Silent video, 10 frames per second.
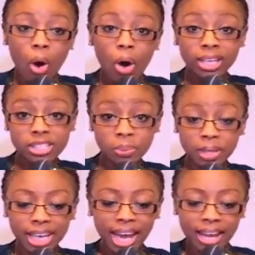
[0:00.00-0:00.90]
August
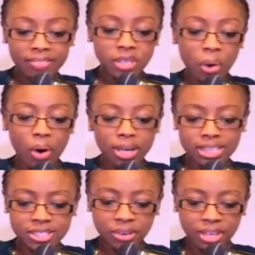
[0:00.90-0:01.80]
28th to
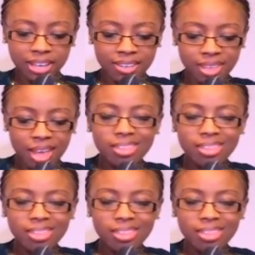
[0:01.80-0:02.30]
August 30th,